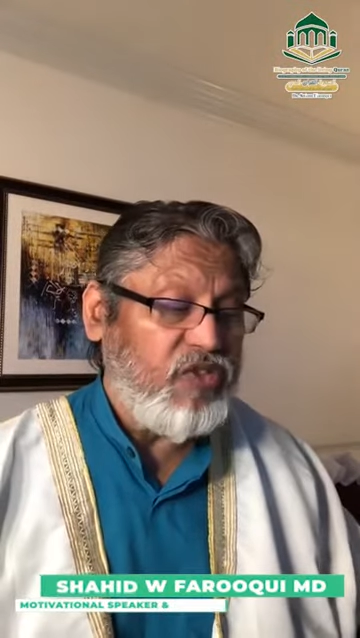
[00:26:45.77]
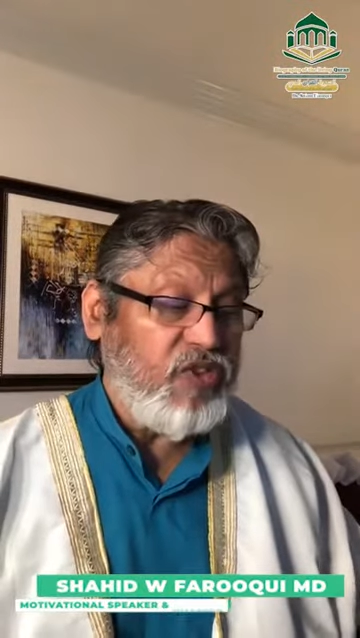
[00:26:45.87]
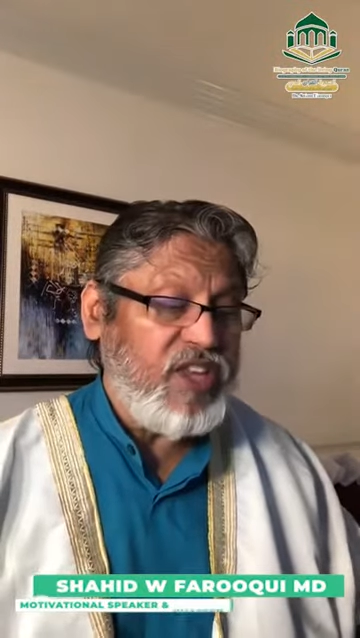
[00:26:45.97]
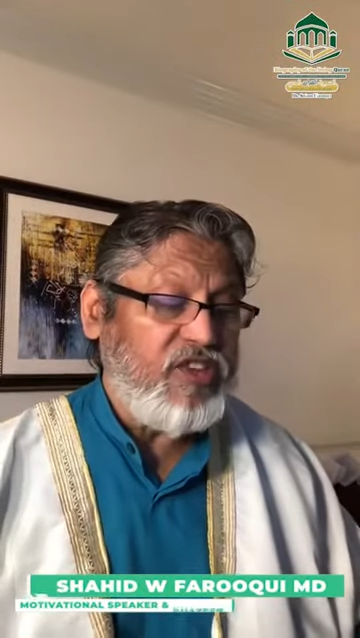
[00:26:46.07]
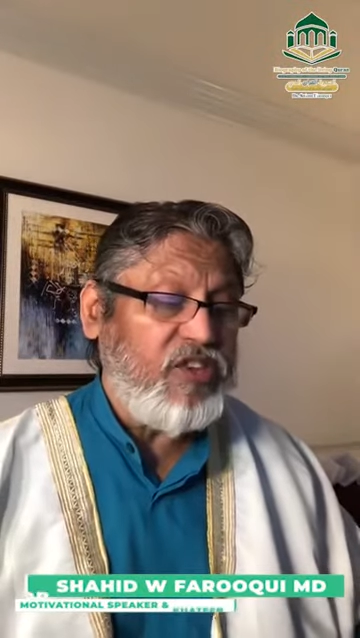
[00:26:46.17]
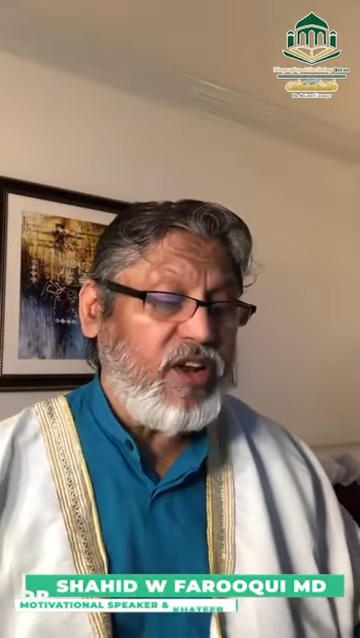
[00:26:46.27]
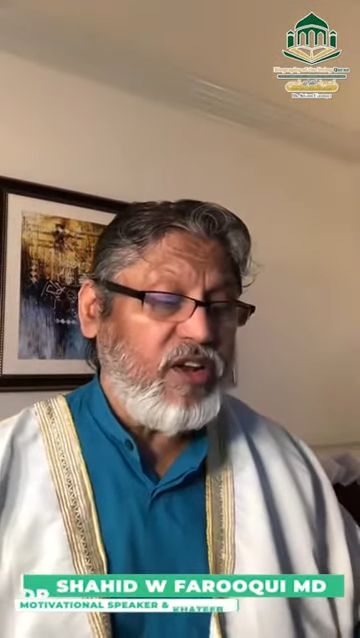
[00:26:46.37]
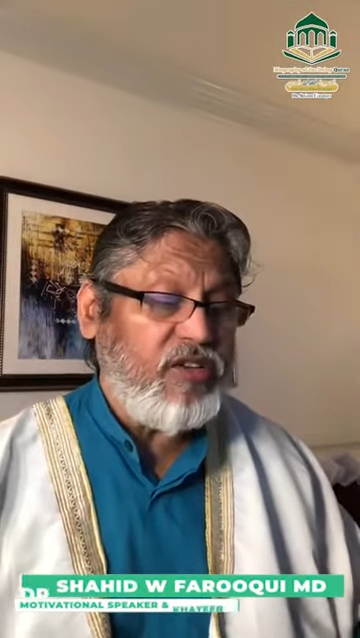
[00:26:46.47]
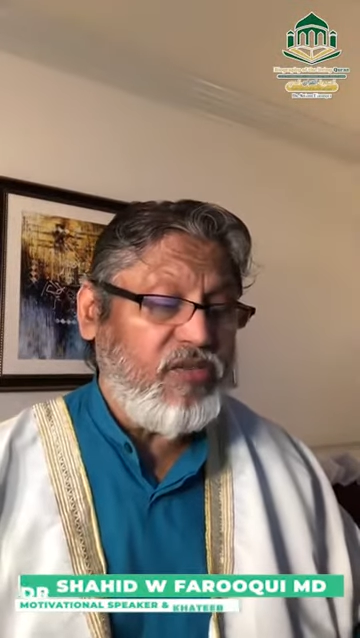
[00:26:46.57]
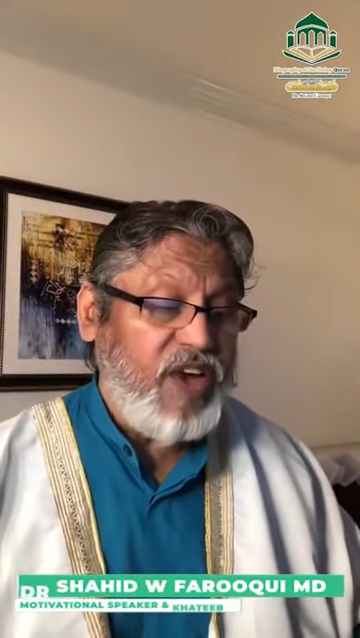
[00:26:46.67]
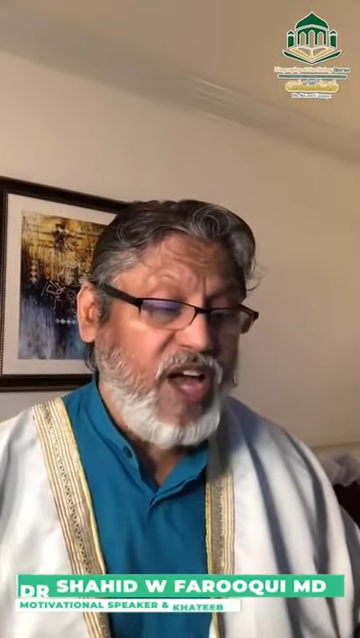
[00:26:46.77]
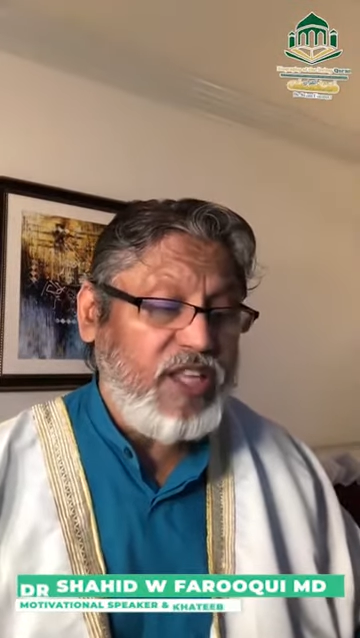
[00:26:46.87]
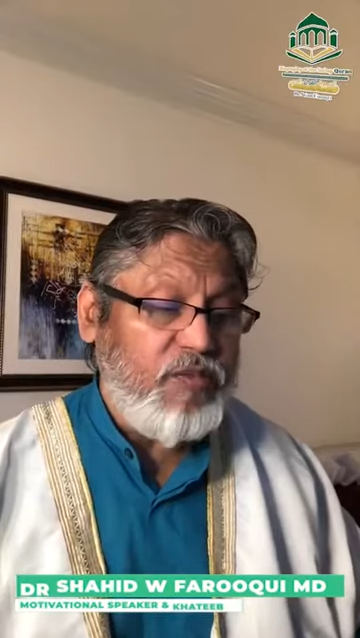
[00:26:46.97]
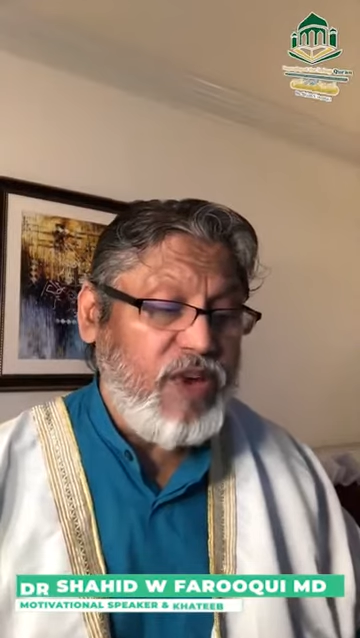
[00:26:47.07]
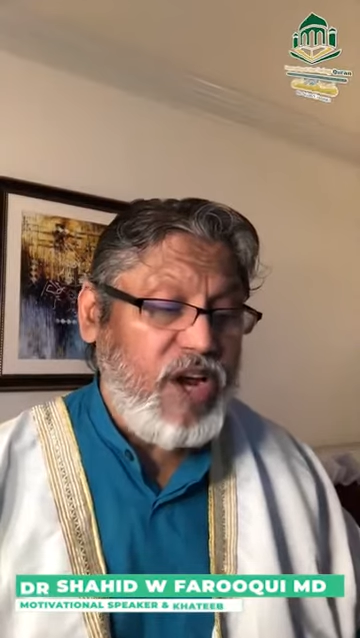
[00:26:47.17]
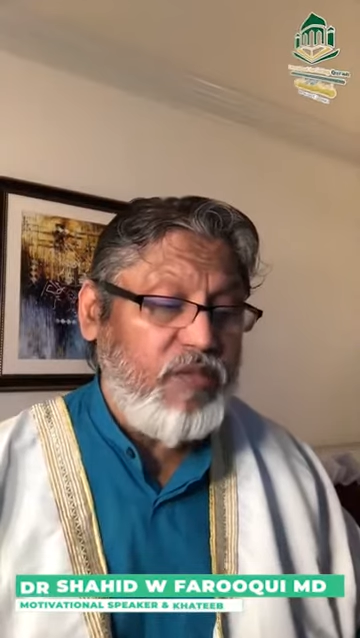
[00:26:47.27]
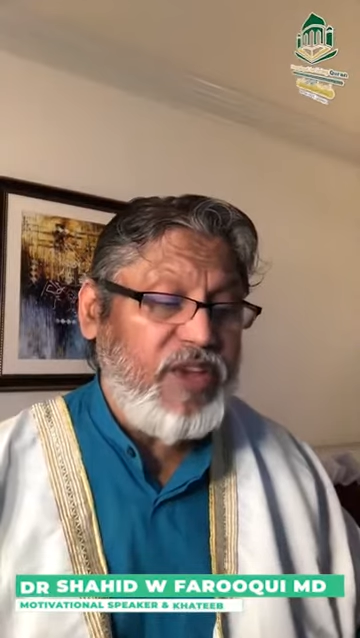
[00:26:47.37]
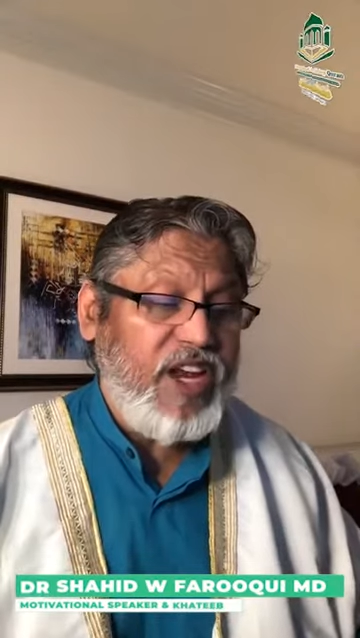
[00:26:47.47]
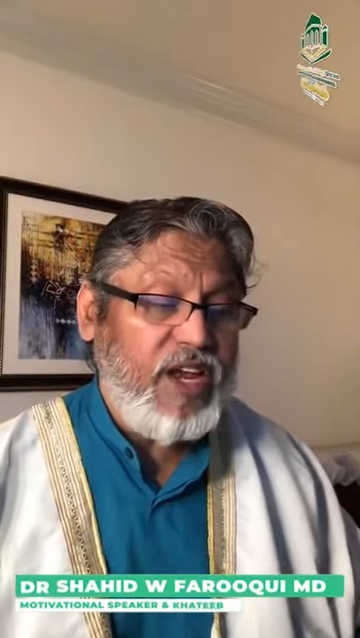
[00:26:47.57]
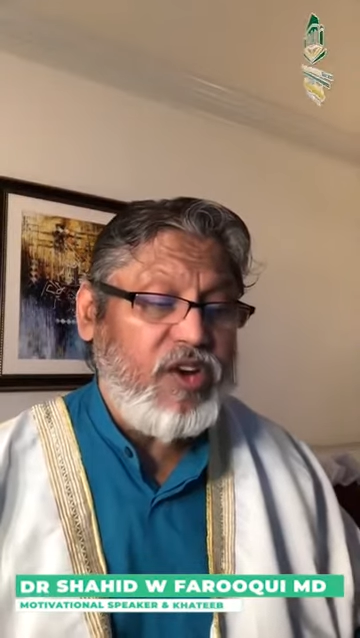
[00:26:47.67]
So the children of Adam come
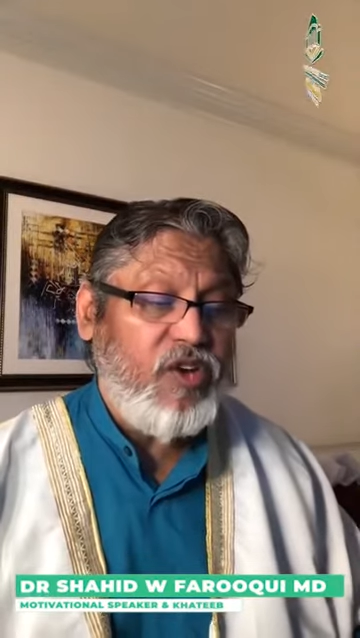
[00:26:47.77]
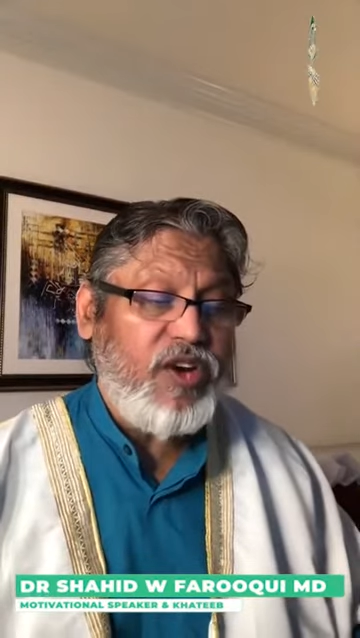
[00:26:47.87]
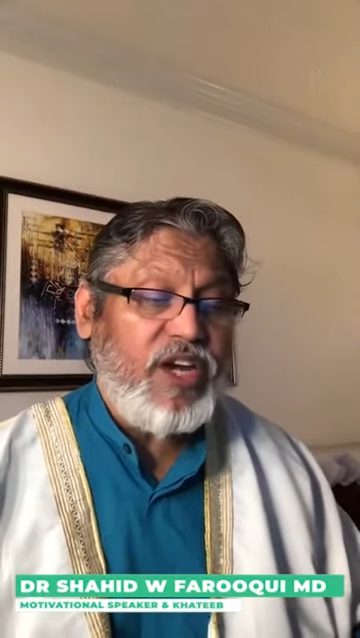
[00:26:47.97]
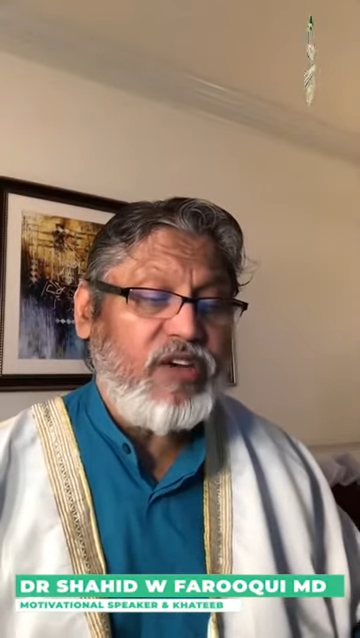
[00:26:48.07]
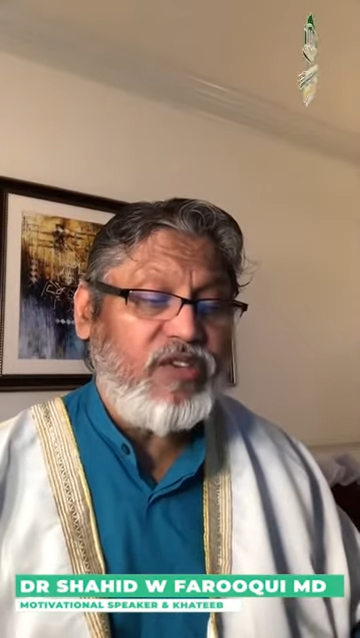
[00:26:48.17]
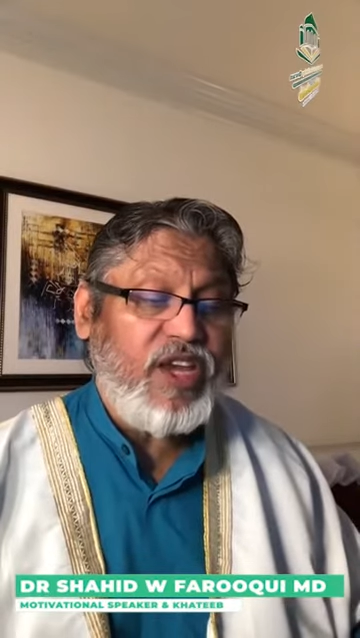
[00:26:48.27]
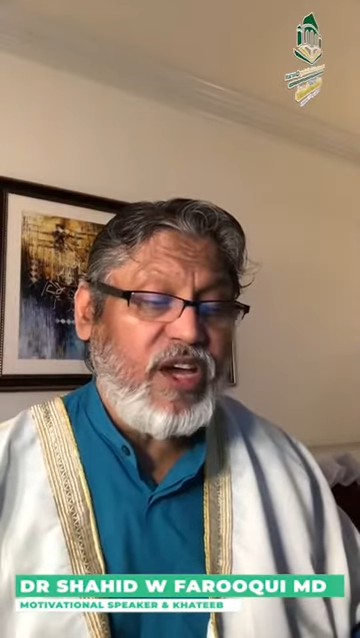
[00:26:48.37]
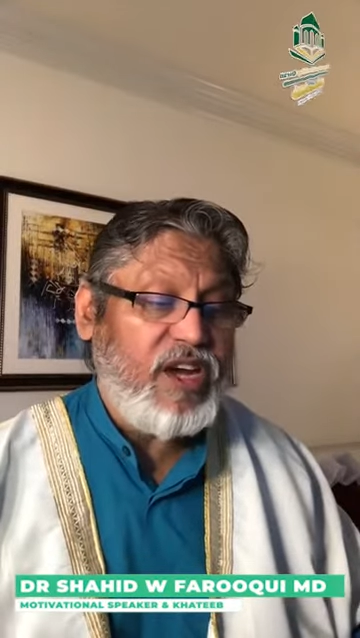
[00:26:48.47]
in according to the